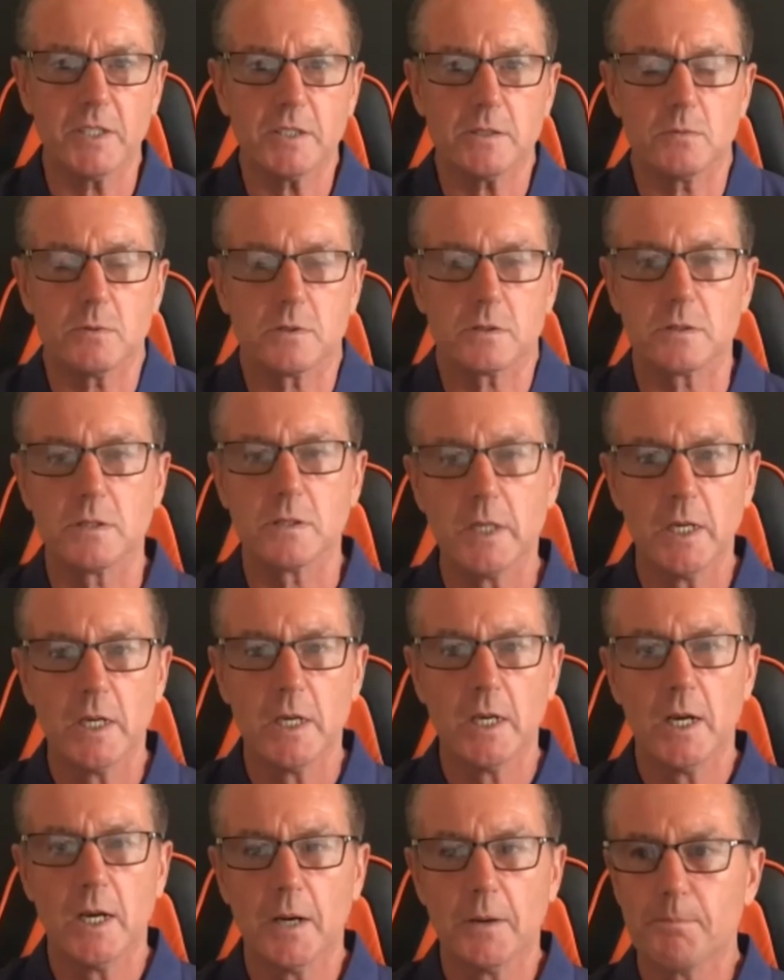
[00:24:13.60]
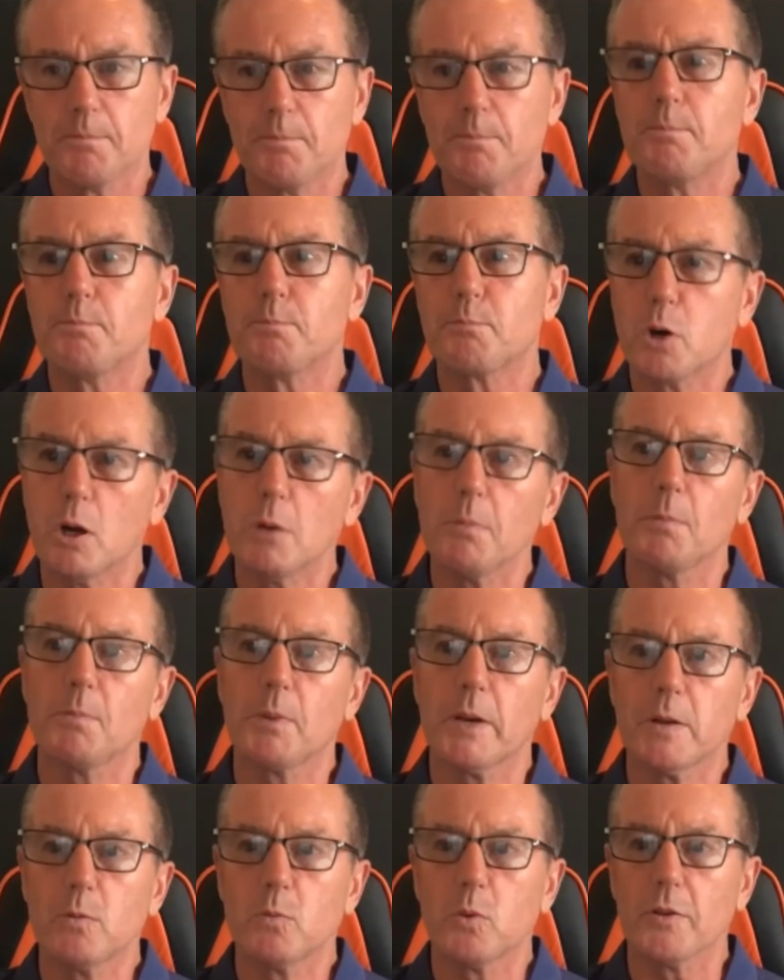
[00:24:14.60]
This was
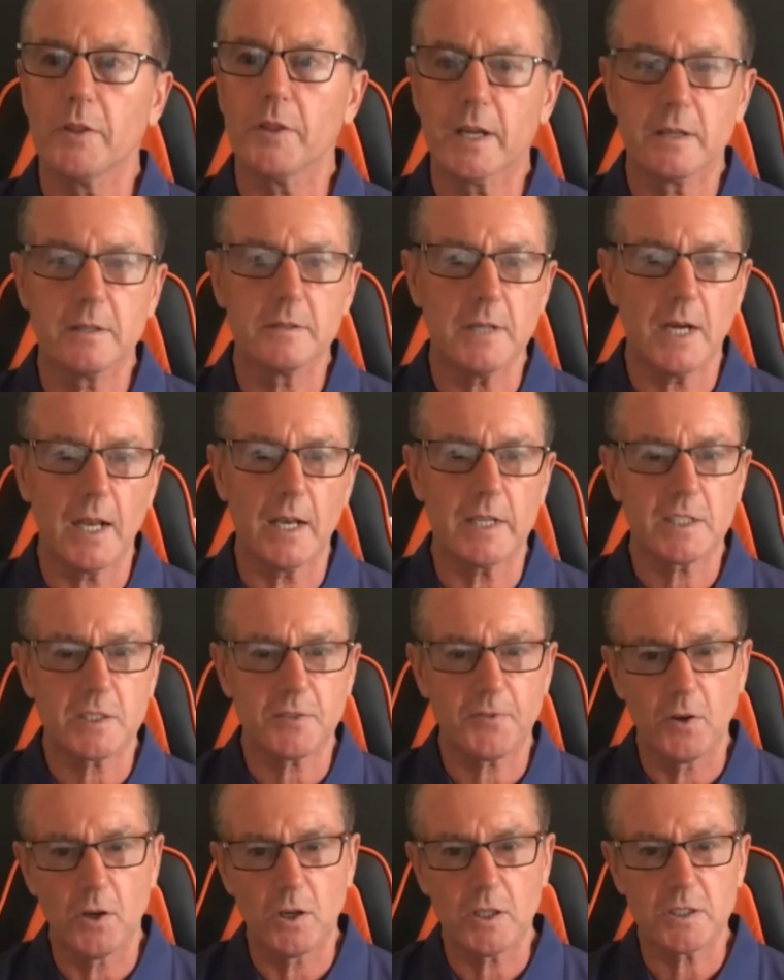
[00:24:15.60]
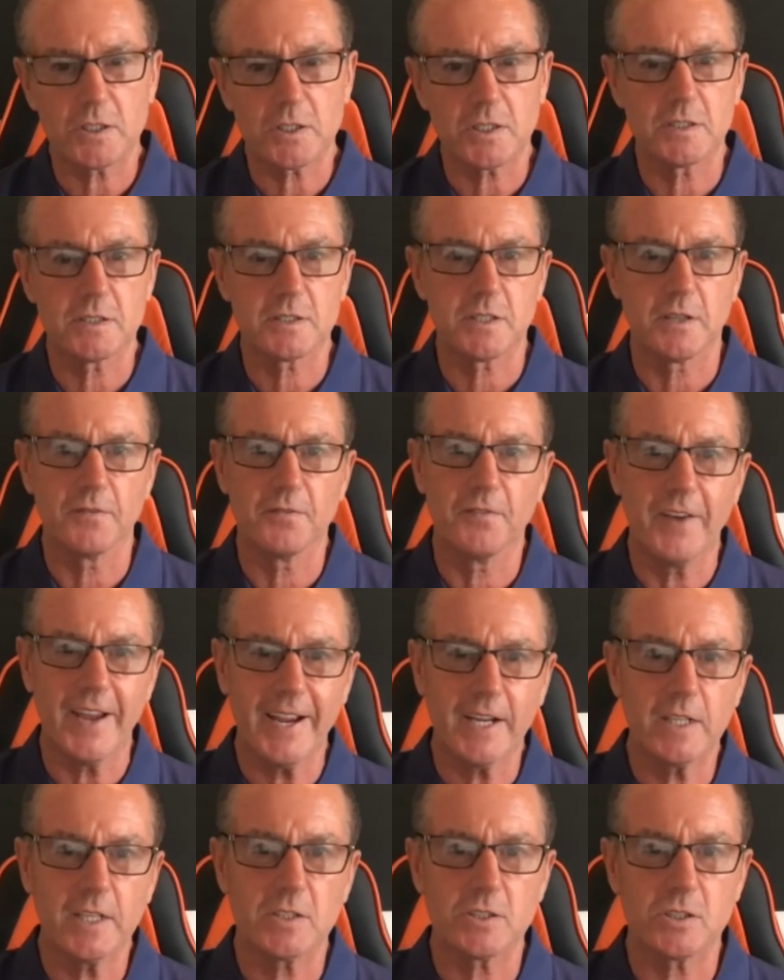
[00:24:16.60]
probably what the Alex Ferguson's and
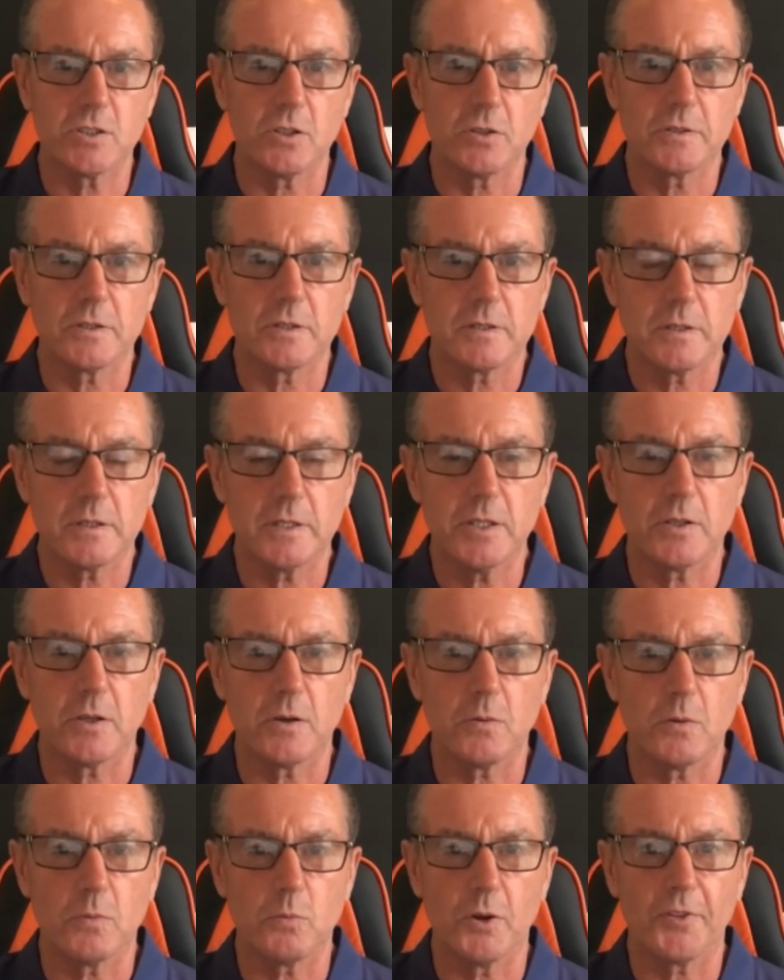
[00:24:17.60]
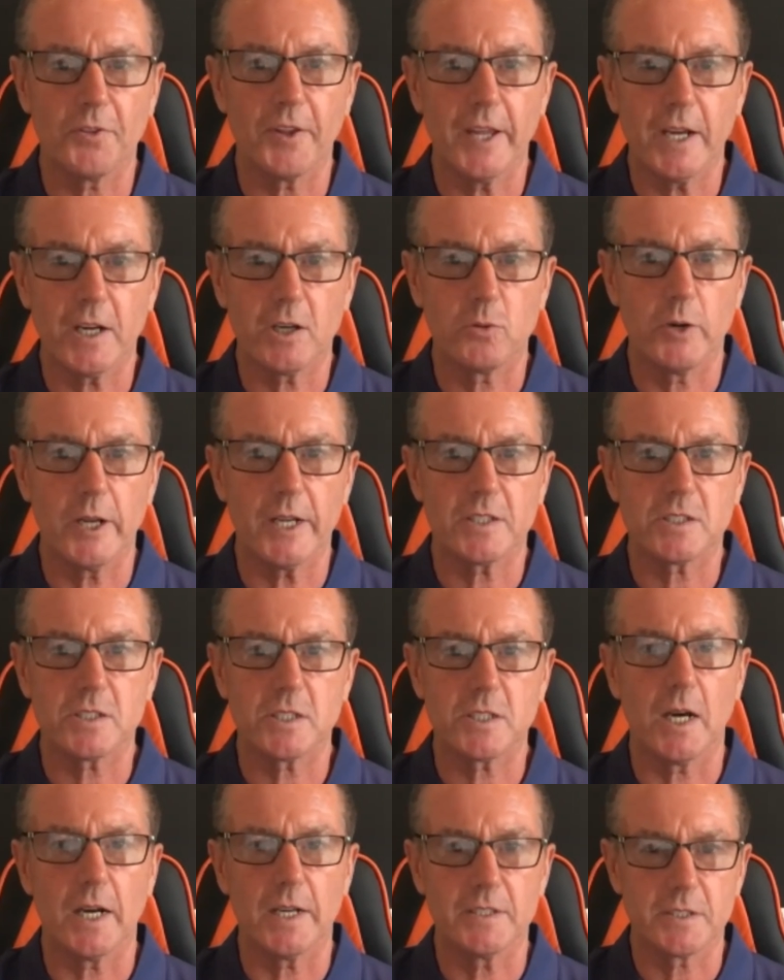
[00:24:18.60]
Wenger's done, with their great
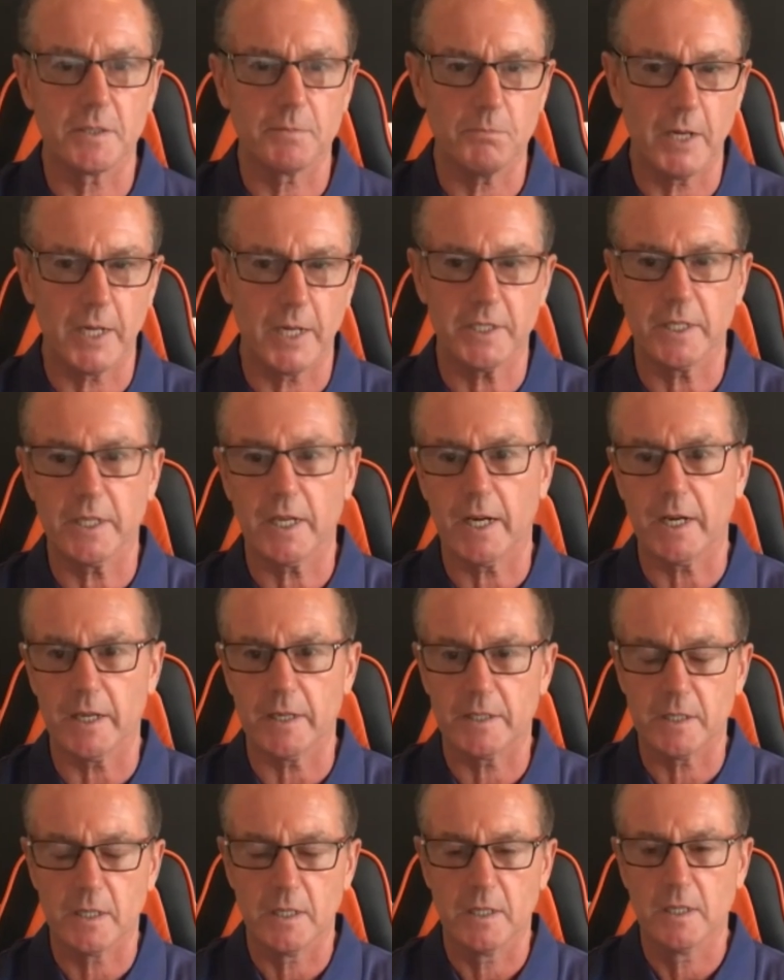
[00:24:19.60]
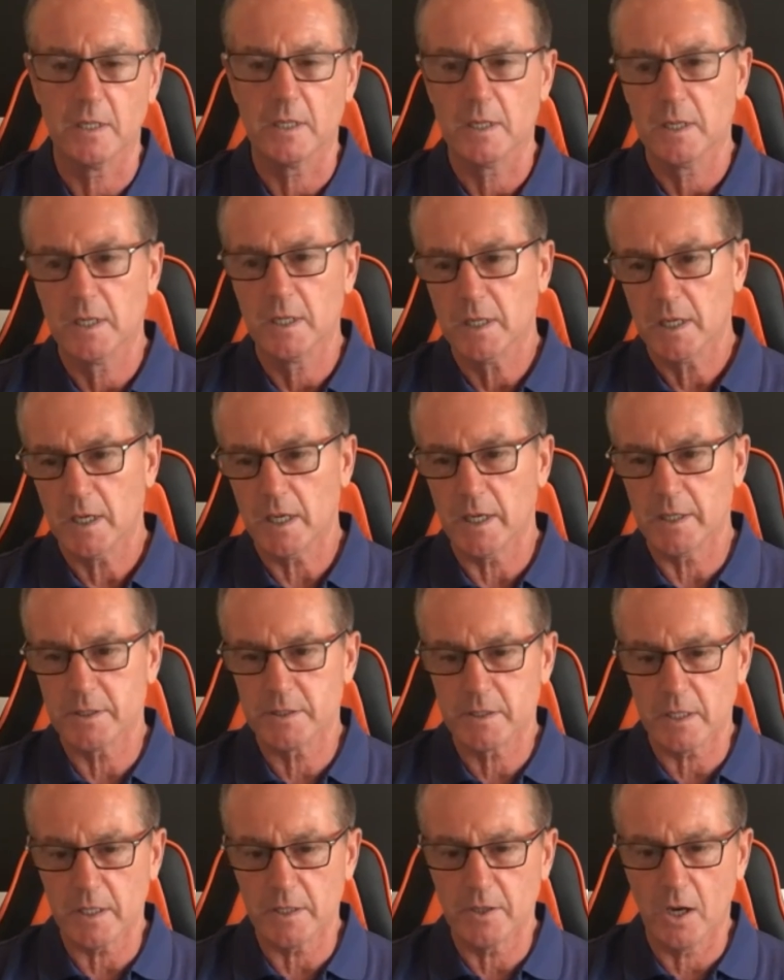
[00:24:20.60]
sides at Man United
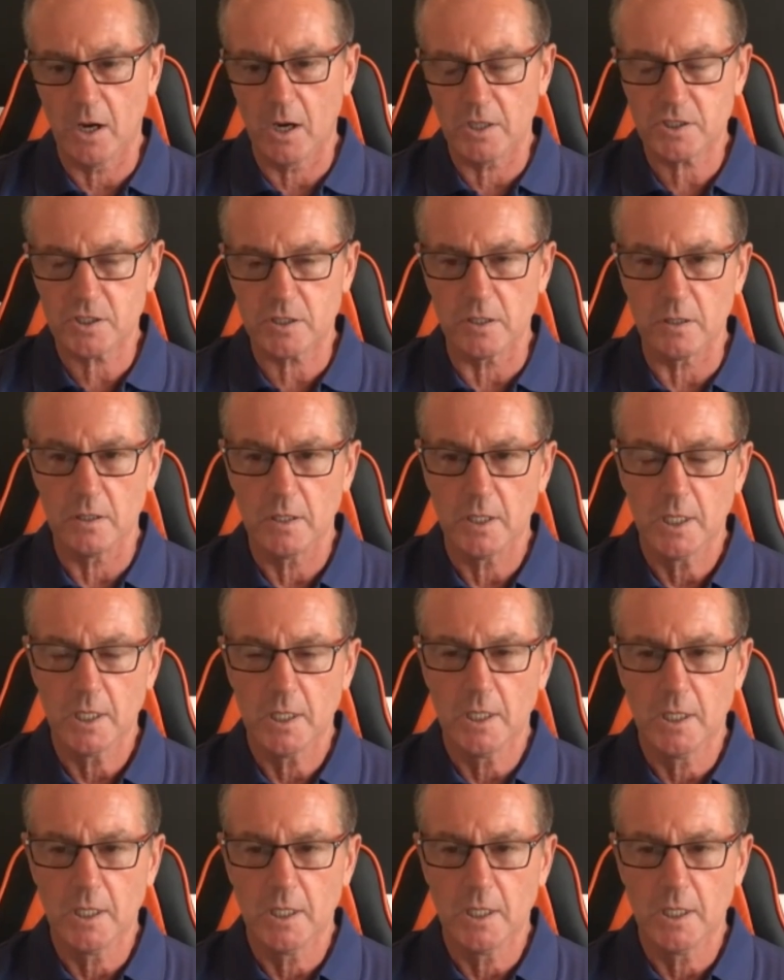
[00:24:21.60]
and Arsenal.